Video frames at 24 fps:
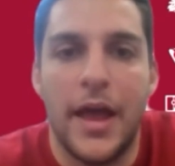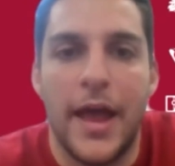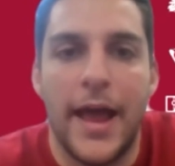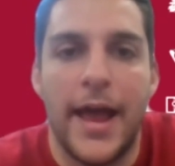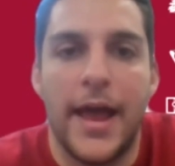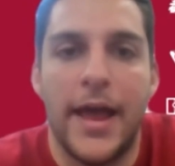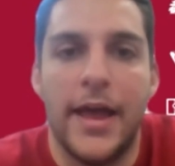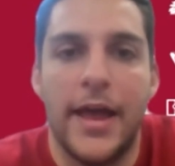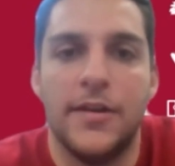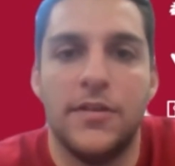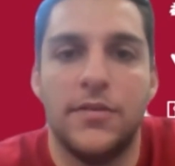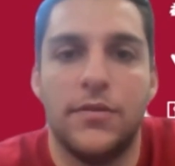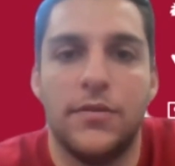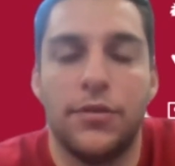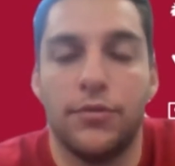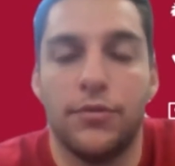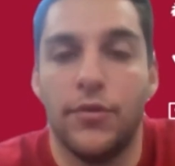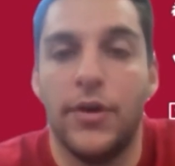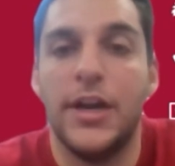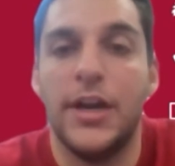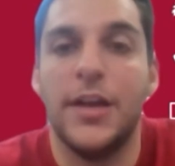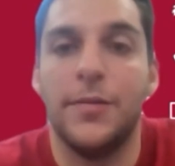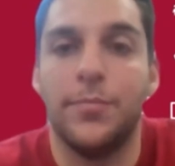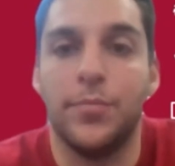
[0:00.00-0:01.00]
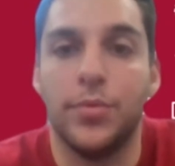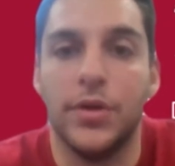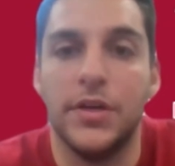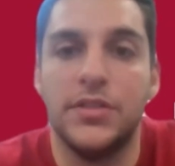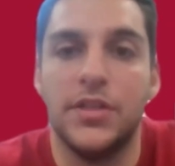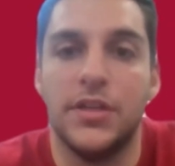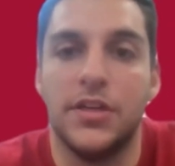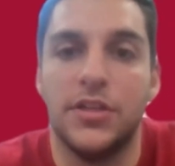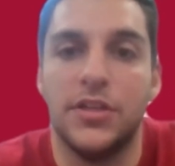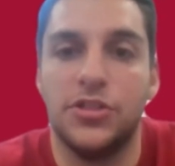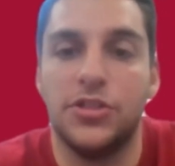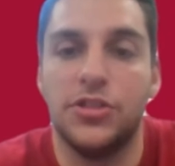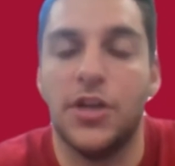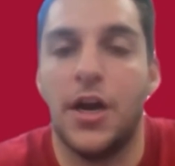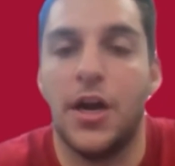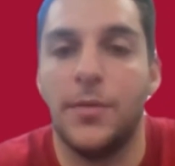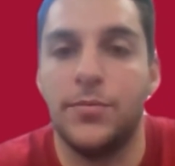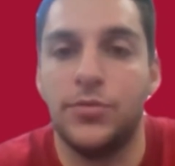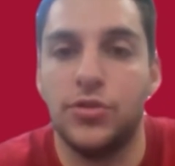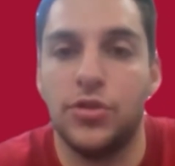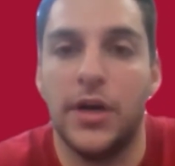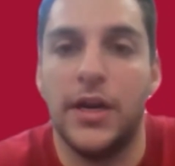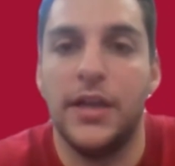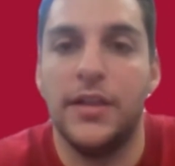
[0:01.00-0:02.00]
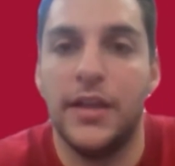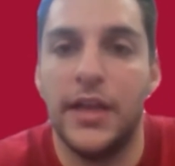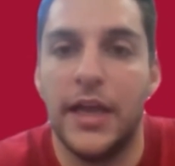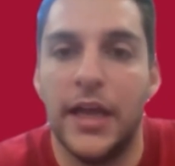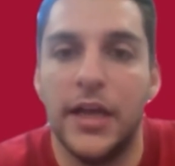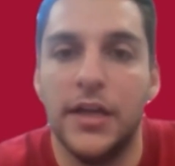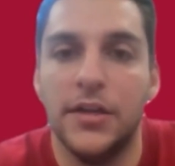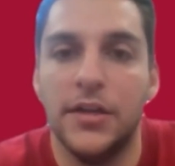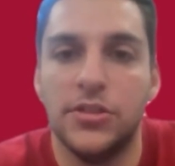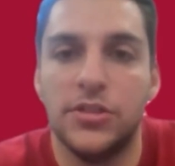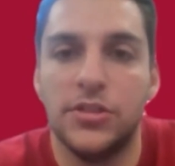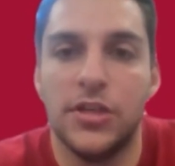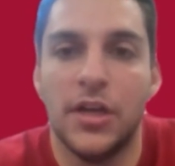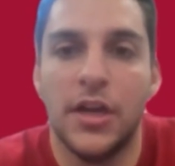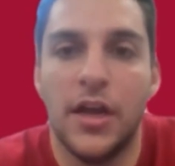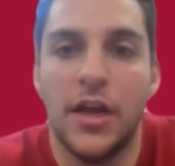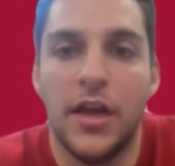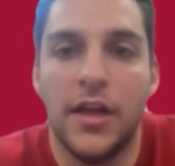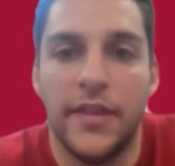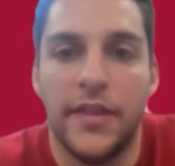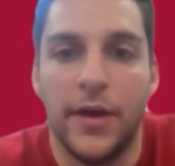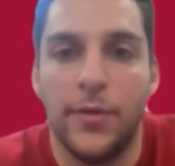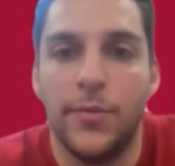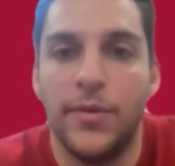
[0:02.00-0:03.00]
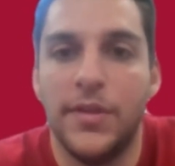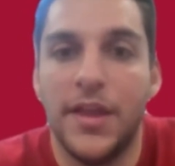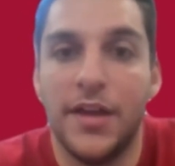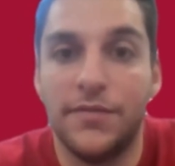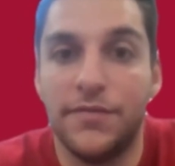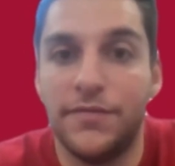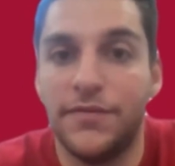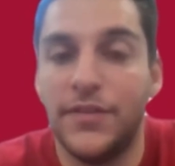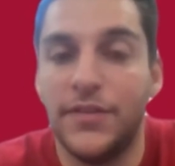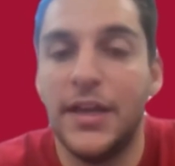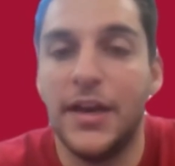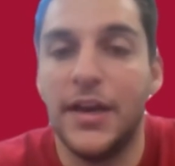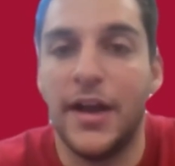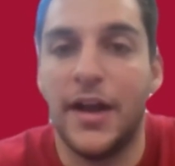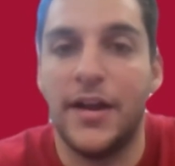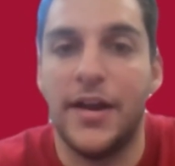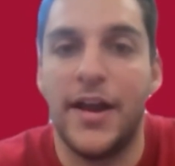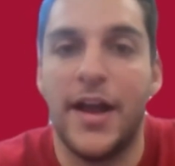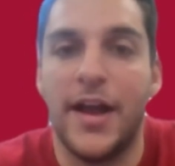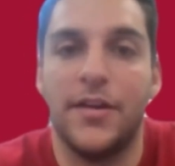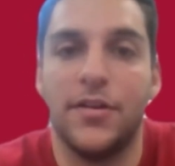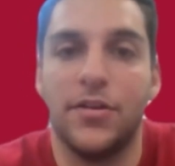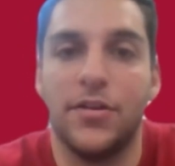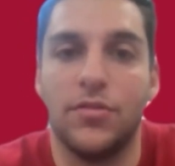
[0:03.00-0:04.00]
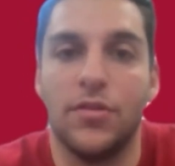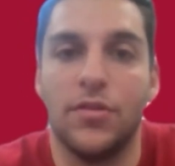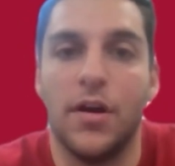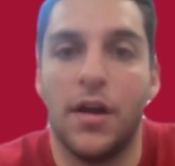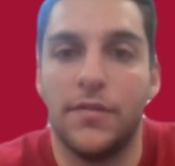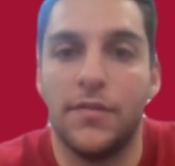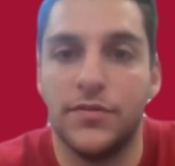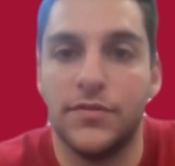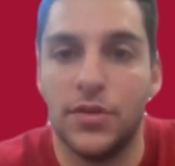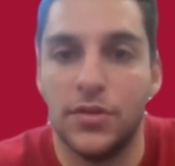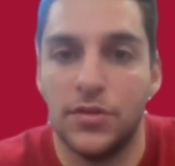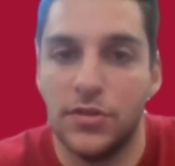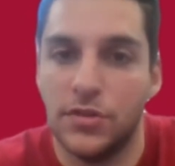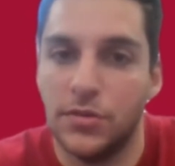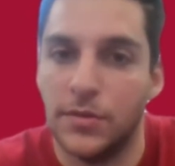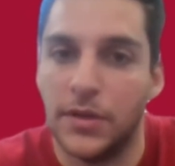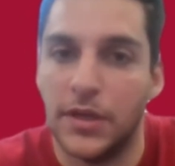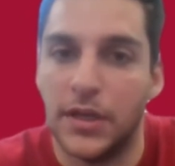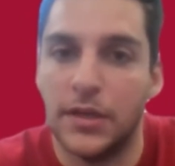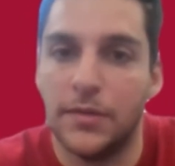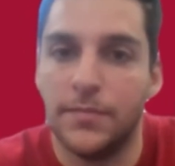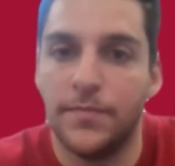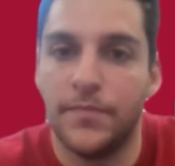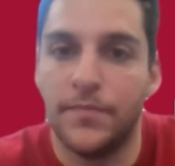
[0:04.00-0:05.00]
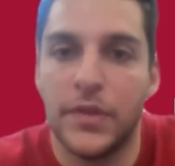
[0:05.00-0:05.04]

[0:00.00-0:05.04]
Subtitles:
and 3D printed a sharp trailing edge that we then figured out how to graft onto it.